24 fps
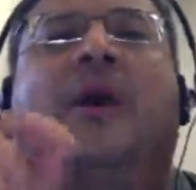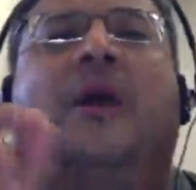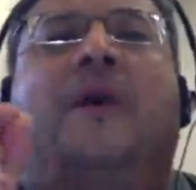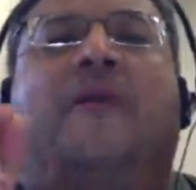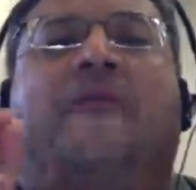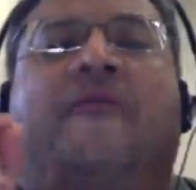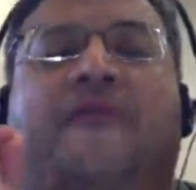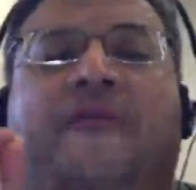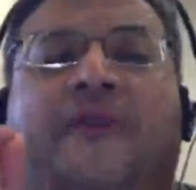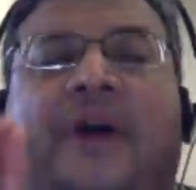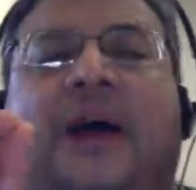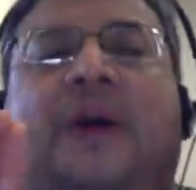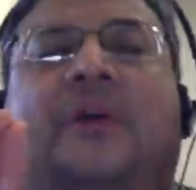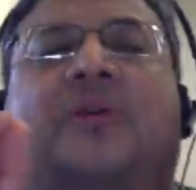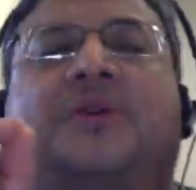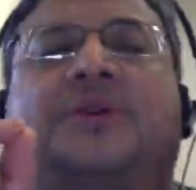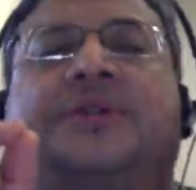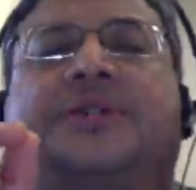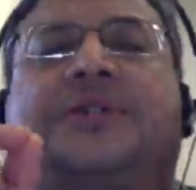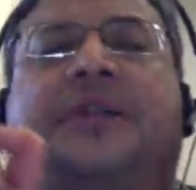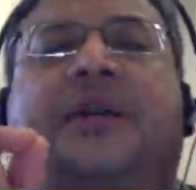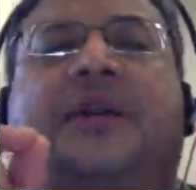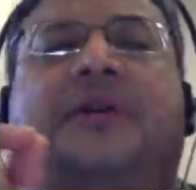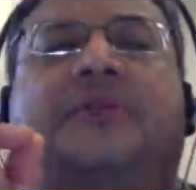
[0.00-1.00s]
Vowel
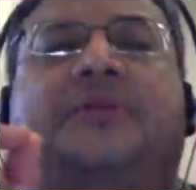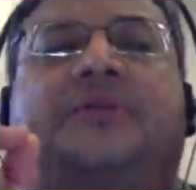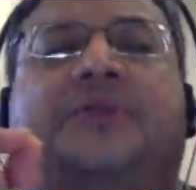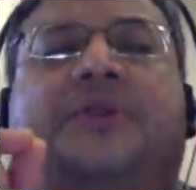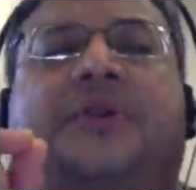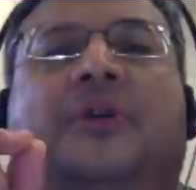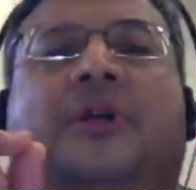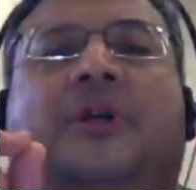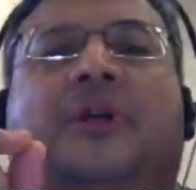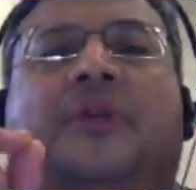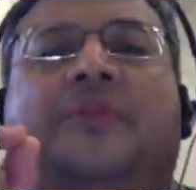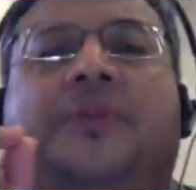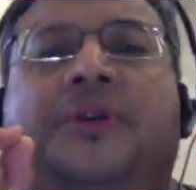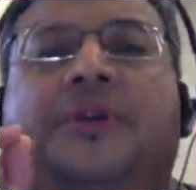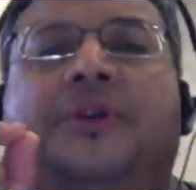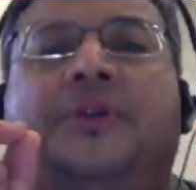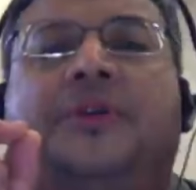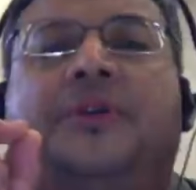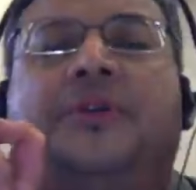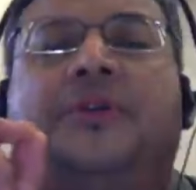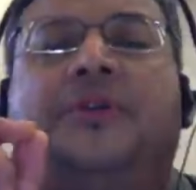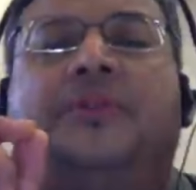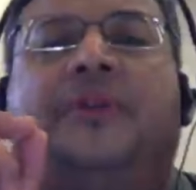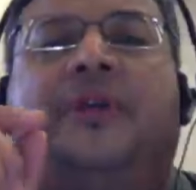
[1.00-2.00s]
sounds are all
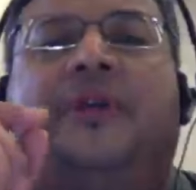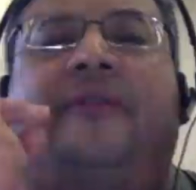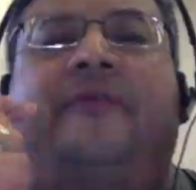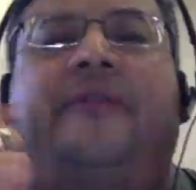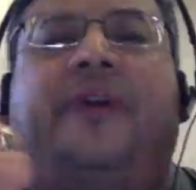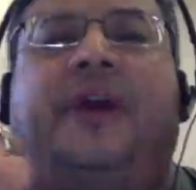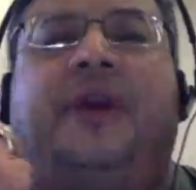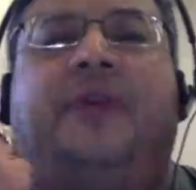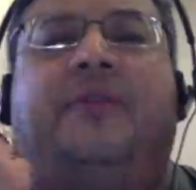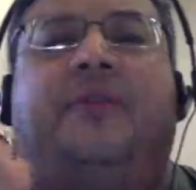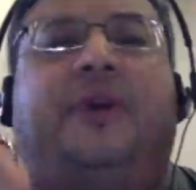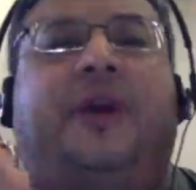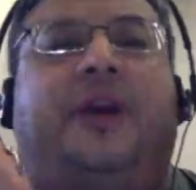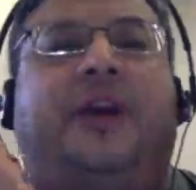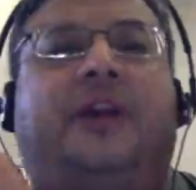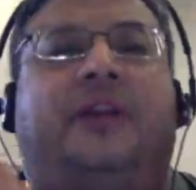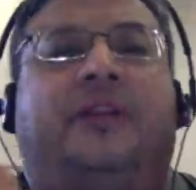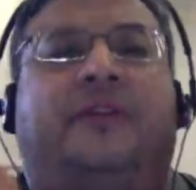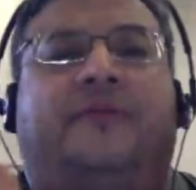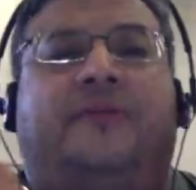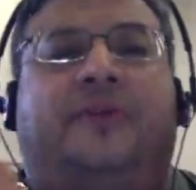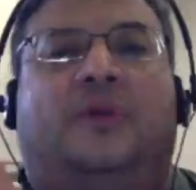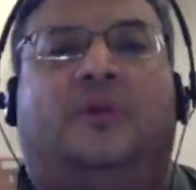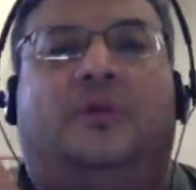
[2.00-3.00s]
produced by
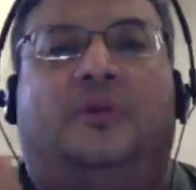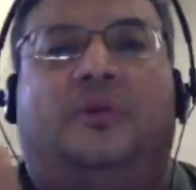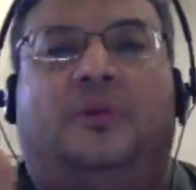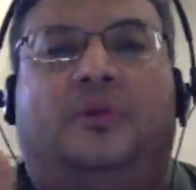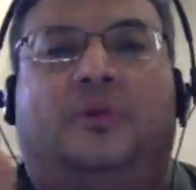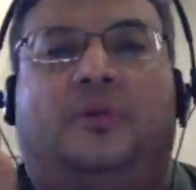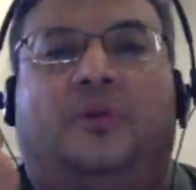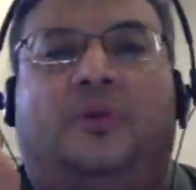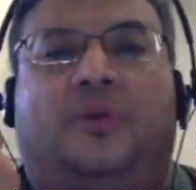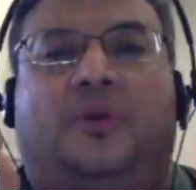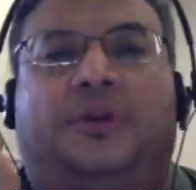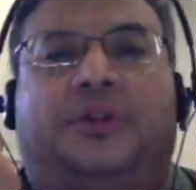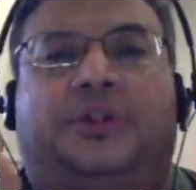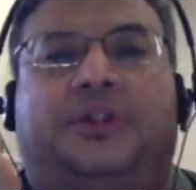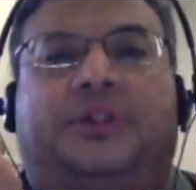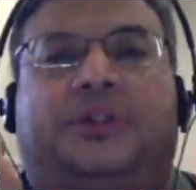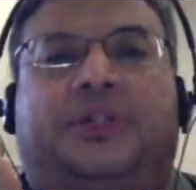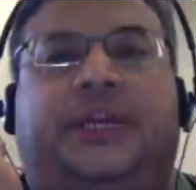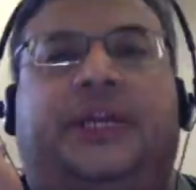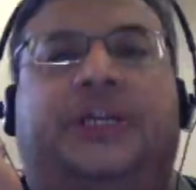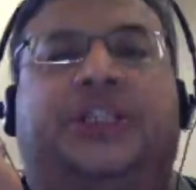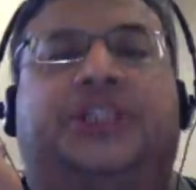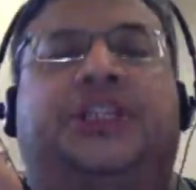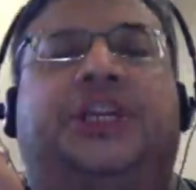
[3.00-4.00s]
vibrating the vocal
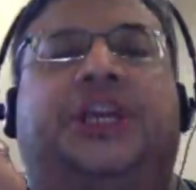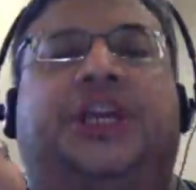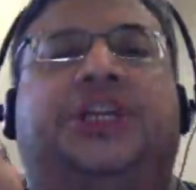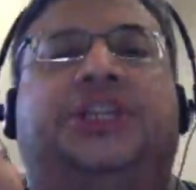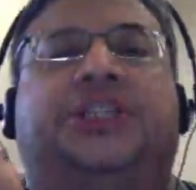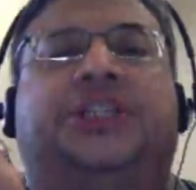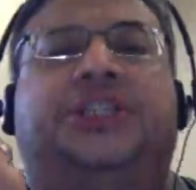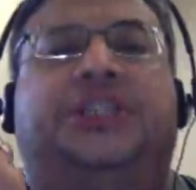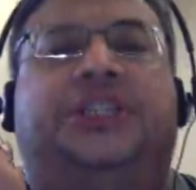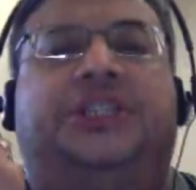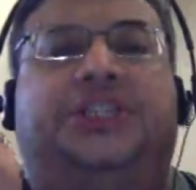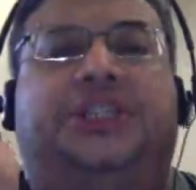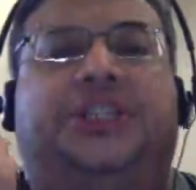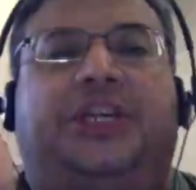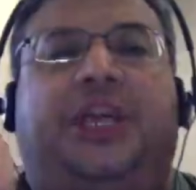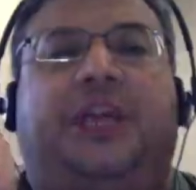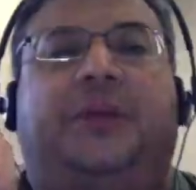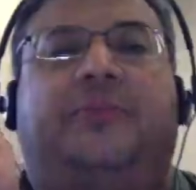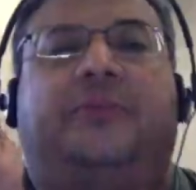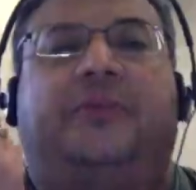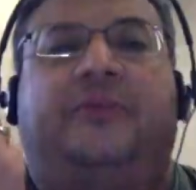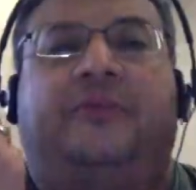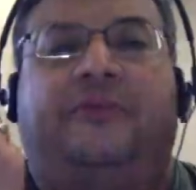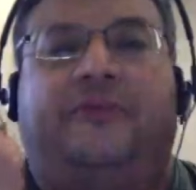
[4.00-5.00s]
cords and changing the
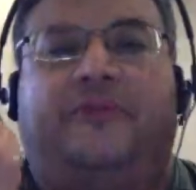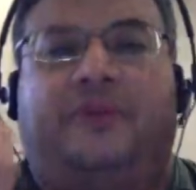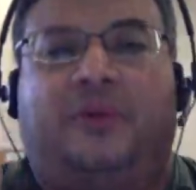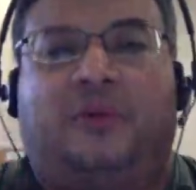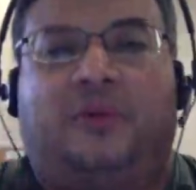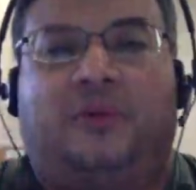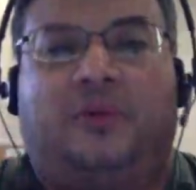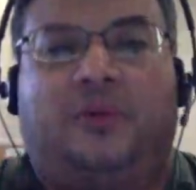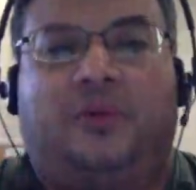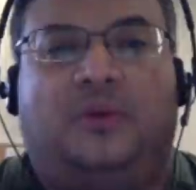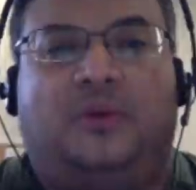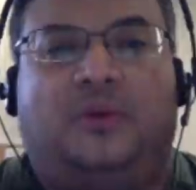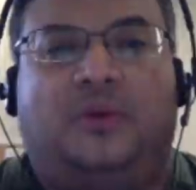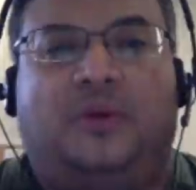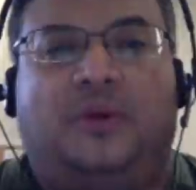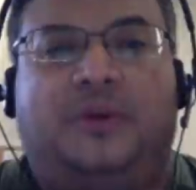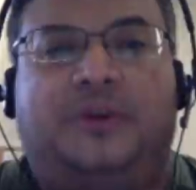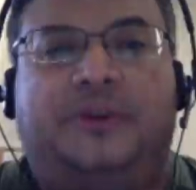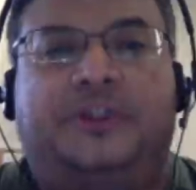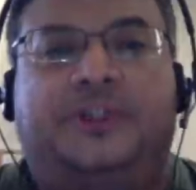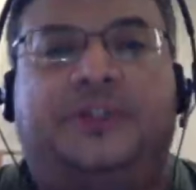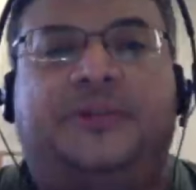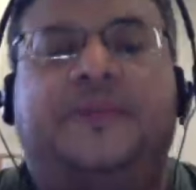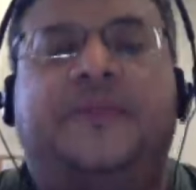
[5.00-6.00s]
shape of the vocal
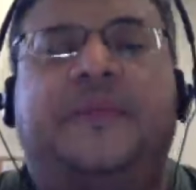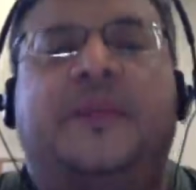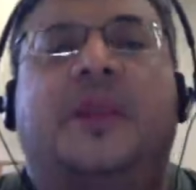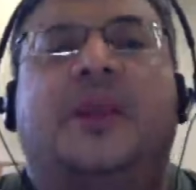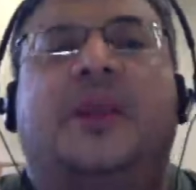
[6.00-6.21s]
cords.